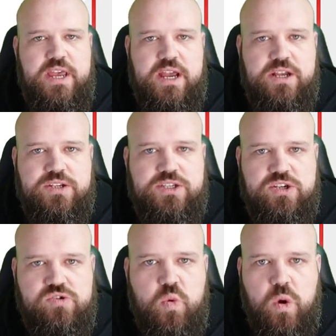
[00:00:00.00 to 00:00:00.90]
has
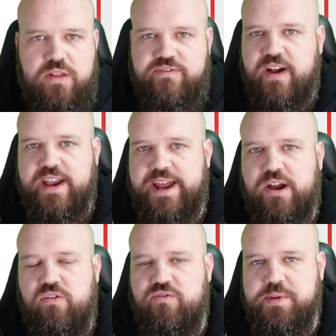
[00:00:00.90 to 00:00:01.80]
qualified
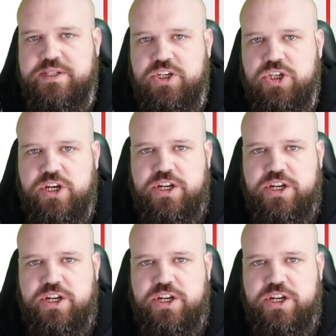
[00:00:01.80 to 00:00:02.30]
out of position